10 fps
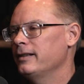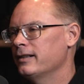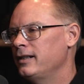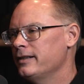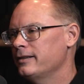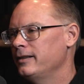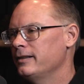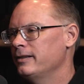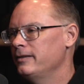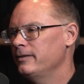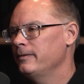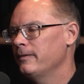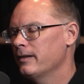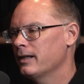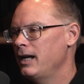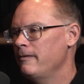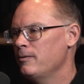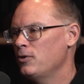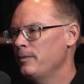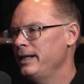in concert to do
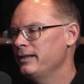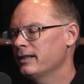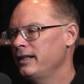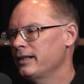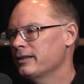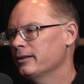ever more amazing things.